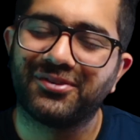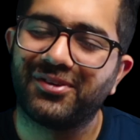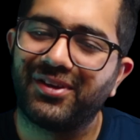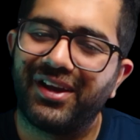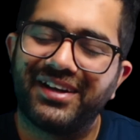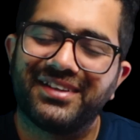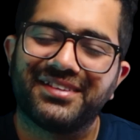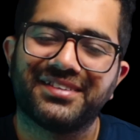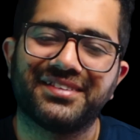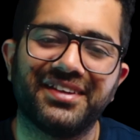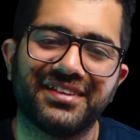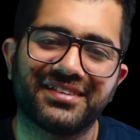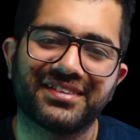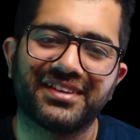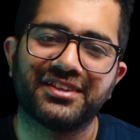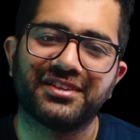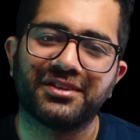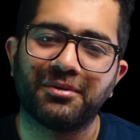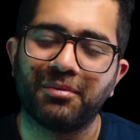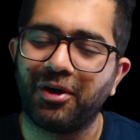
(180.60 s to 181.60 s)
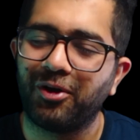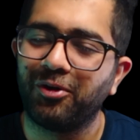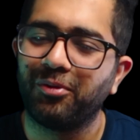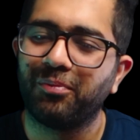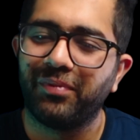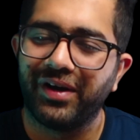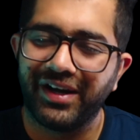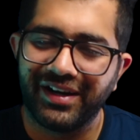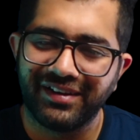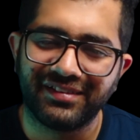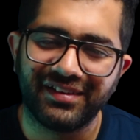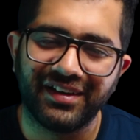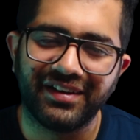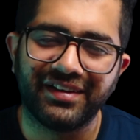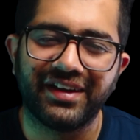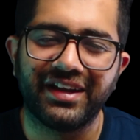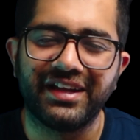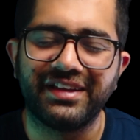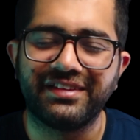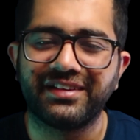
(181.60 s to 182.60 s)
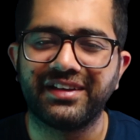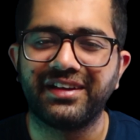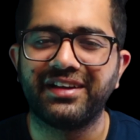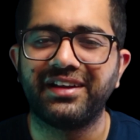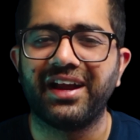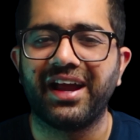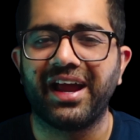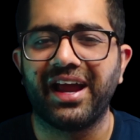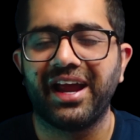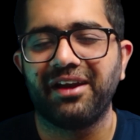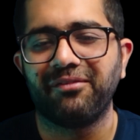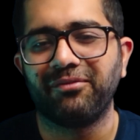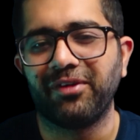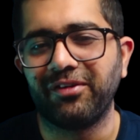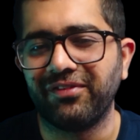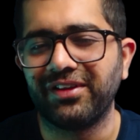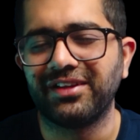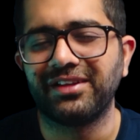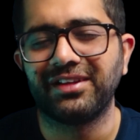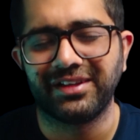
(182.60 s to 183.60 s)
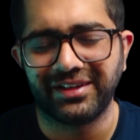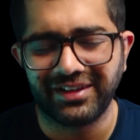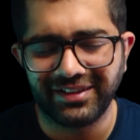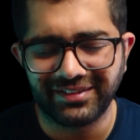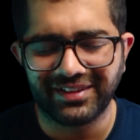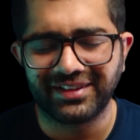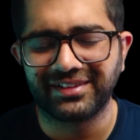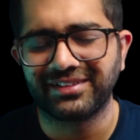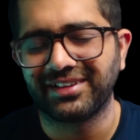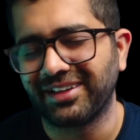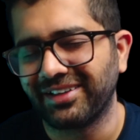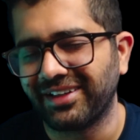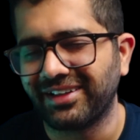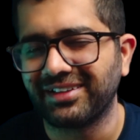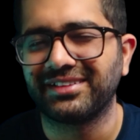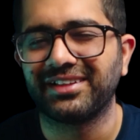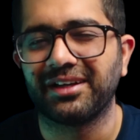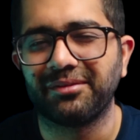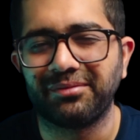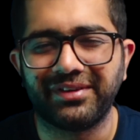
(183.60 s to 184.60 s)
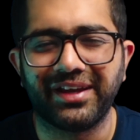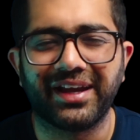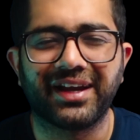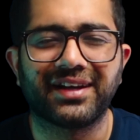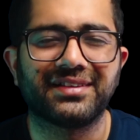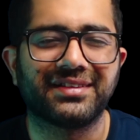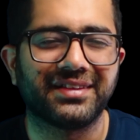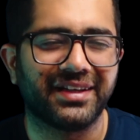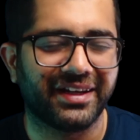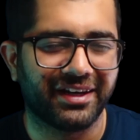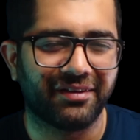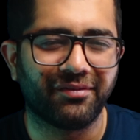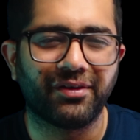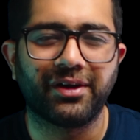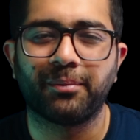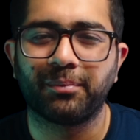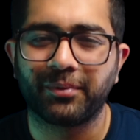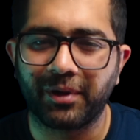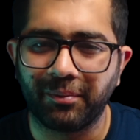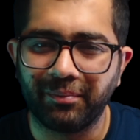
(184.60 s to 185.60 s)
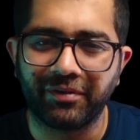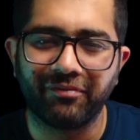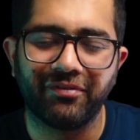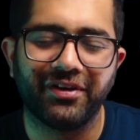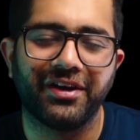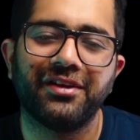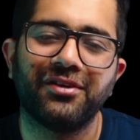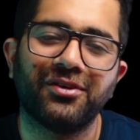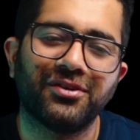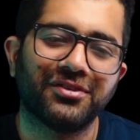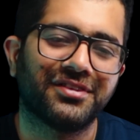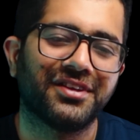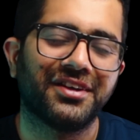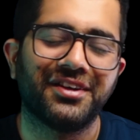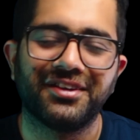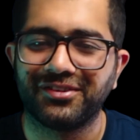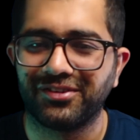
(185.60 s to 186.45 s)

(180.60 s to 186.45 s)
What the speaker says: So let's discuss about British literature, and we will discuss other subjects in our upcoming videos.